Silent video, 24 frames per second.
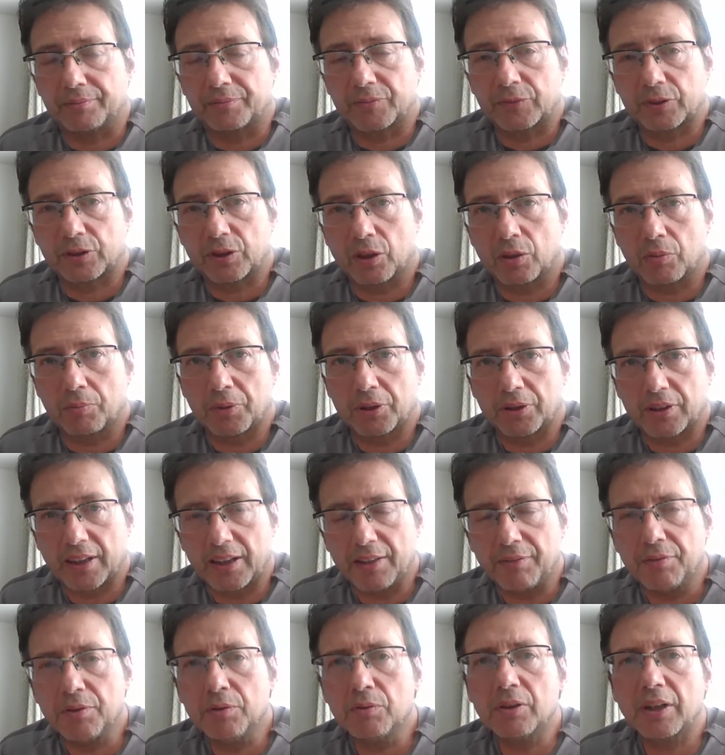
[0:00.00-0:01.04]
But
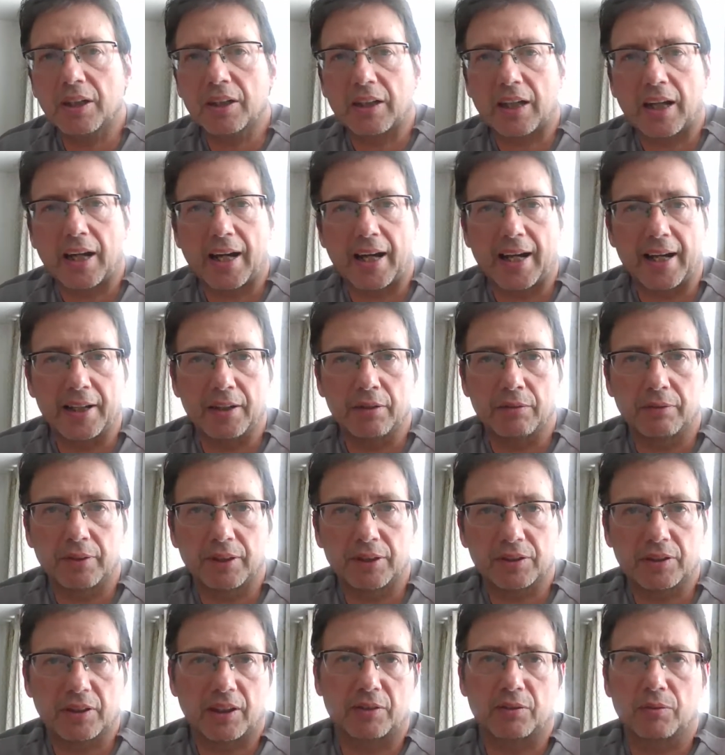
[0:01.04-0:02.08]
if you take a high
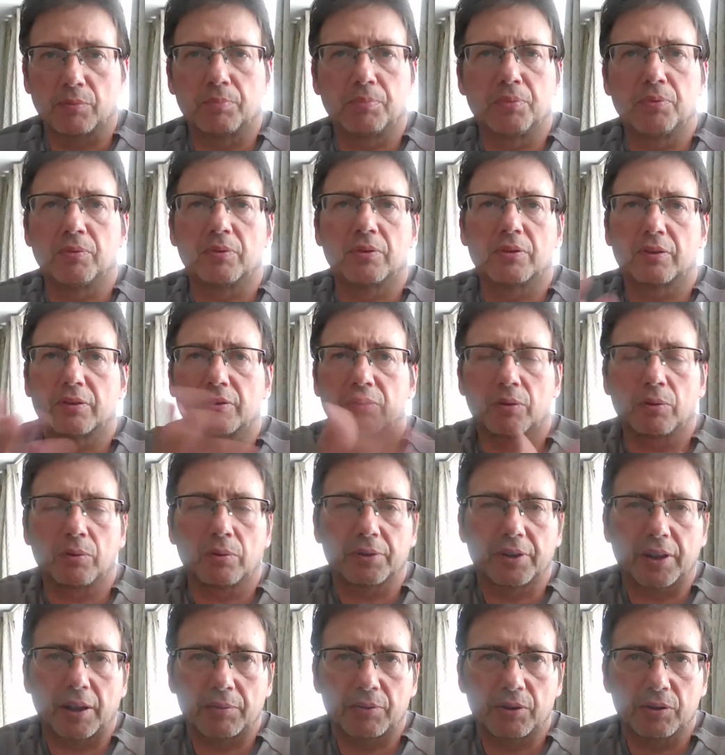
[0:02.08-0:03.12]
risk, like the
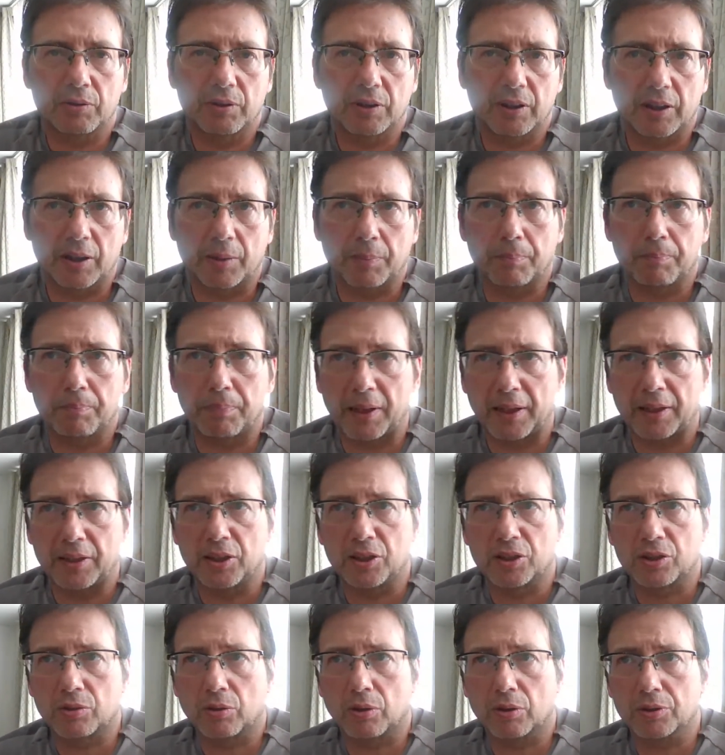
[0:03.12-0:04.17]
old times you did, like penny
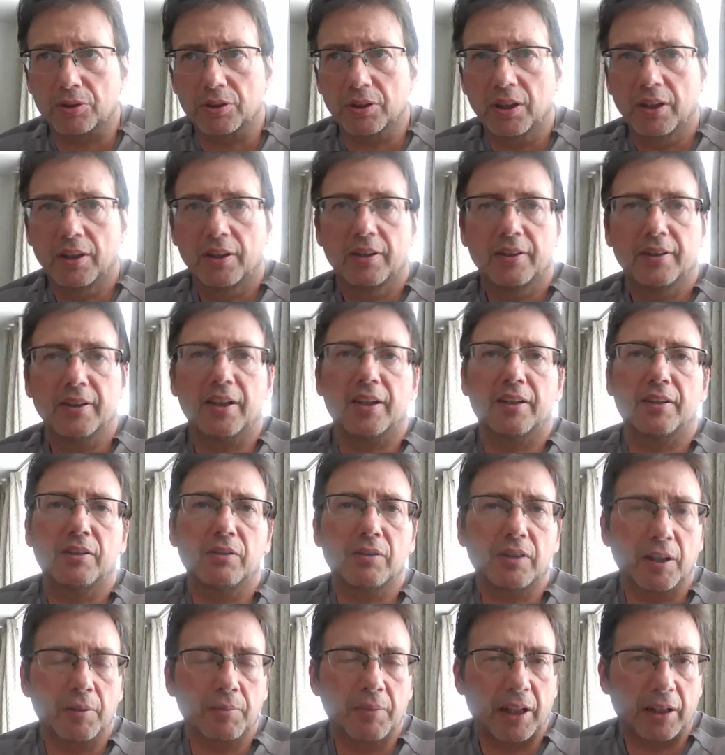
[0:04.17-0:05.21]
stocks,
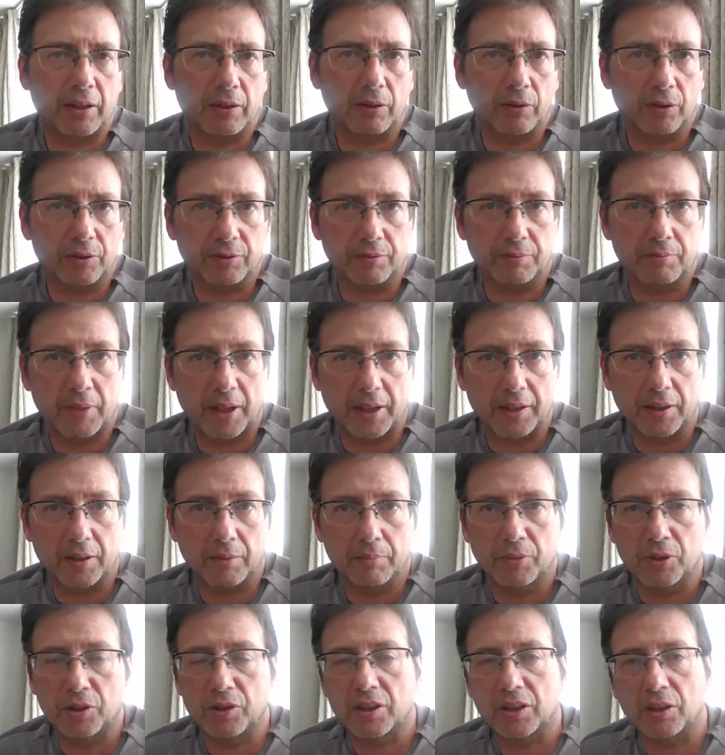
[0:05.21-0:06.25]
you can make a lot of money,
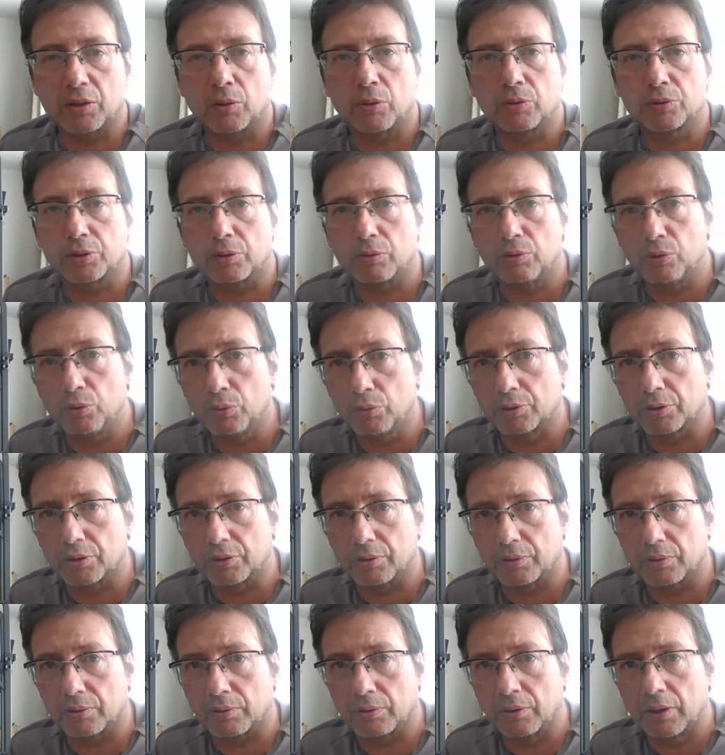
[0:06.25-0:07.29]
but you can also lose it
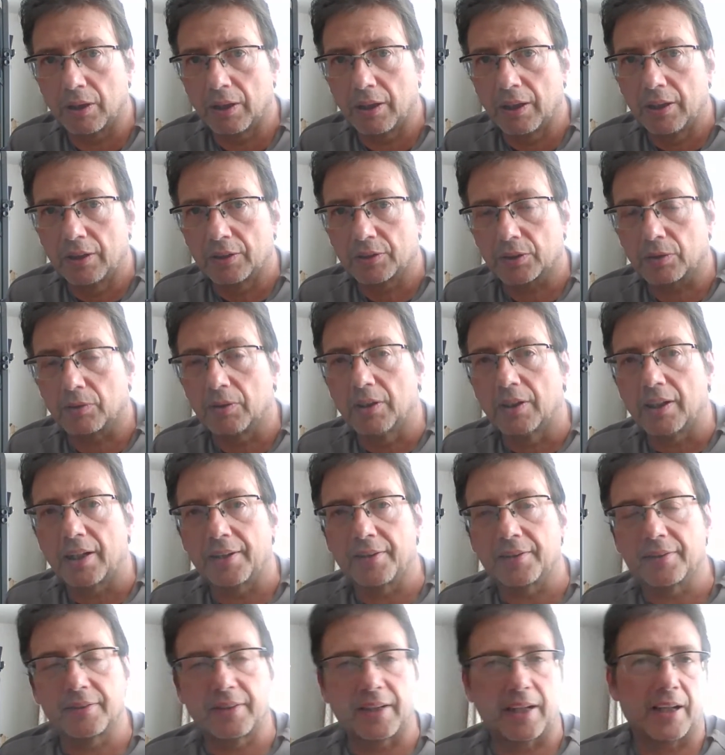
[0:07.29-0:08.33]
all. So,
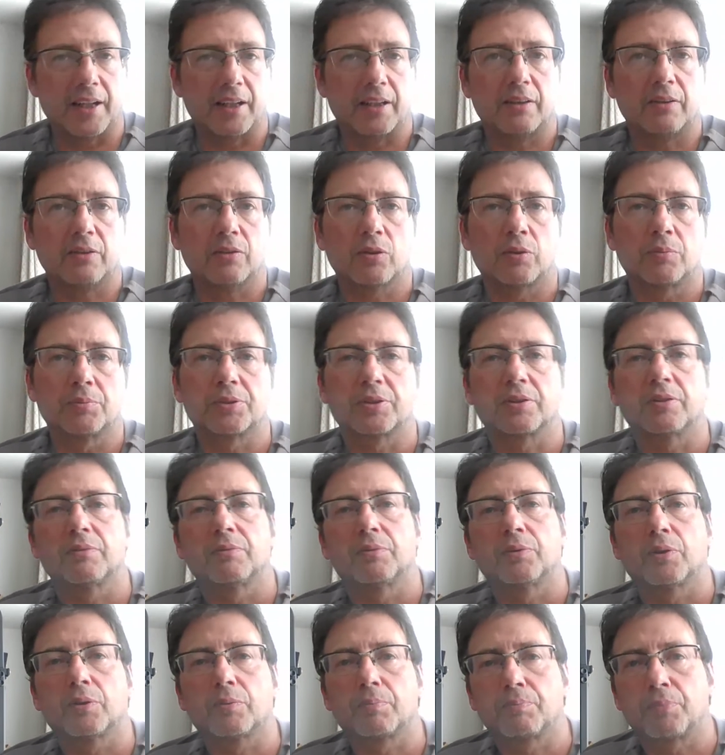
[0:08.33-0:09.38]
and there comes the
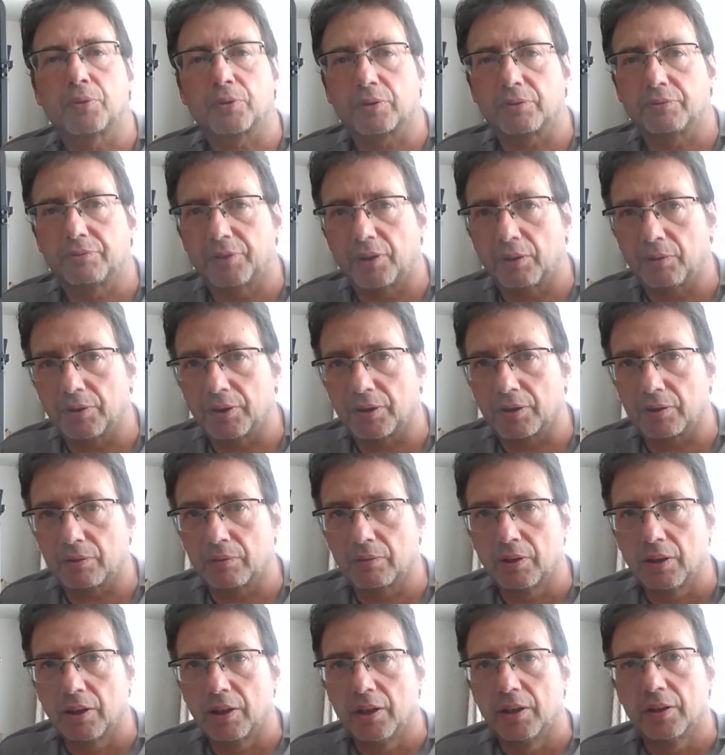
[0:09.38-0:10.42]
word portfolio.
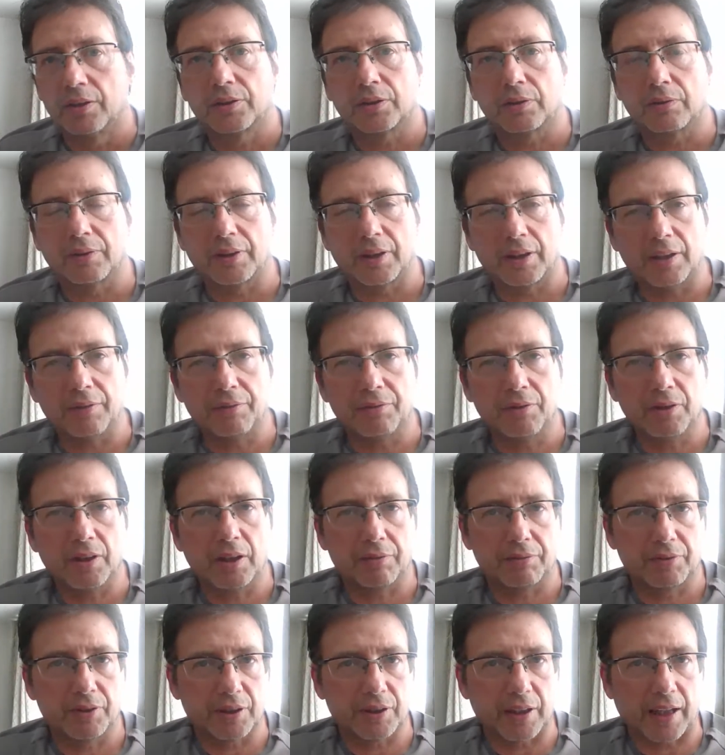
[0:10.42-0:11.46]
So if you
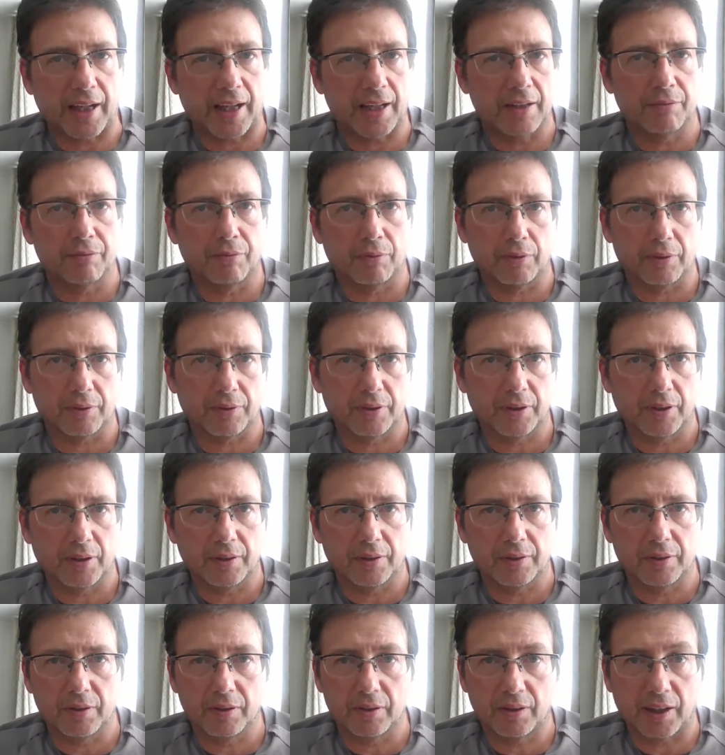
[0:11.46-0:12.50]
have this high
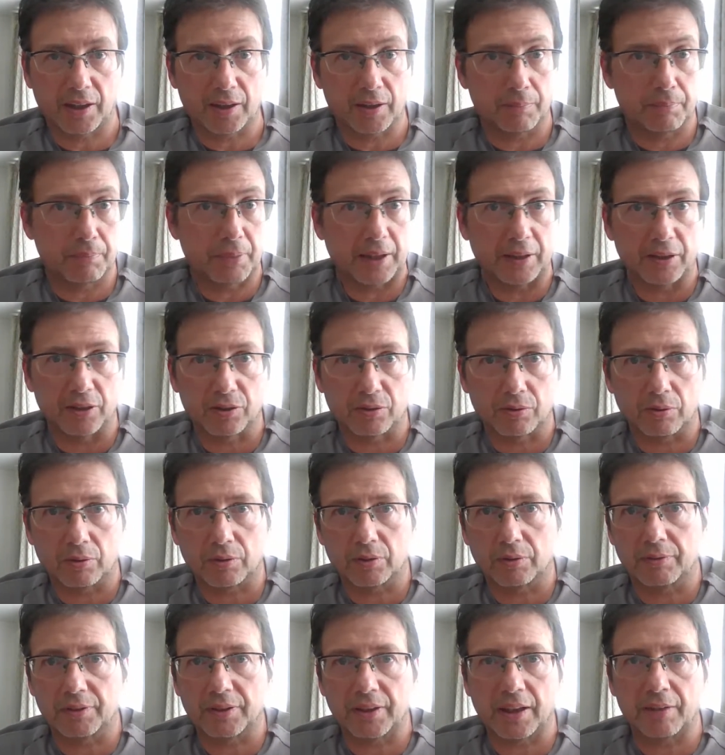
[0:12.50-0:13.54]
volatility, like the penny stocks
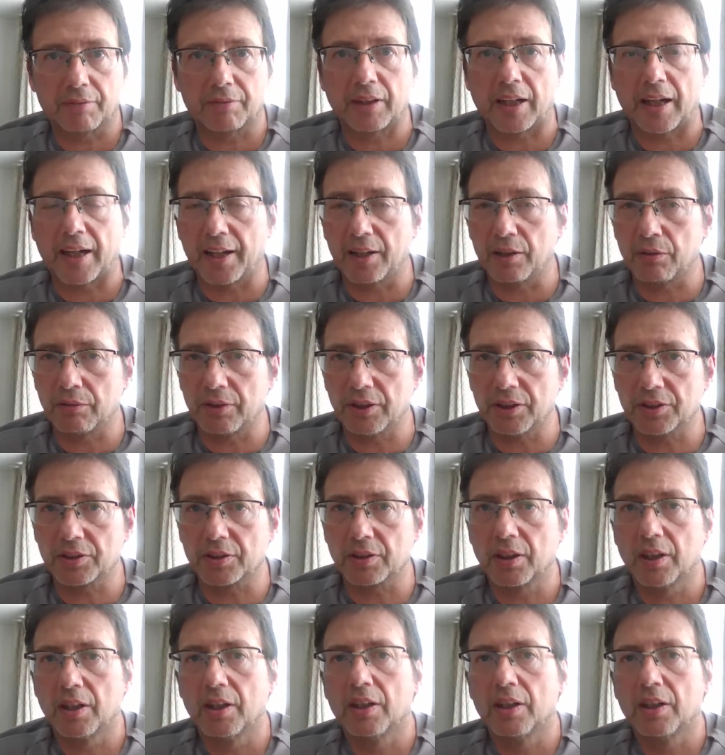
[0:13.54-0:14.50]
or whatever, high risk,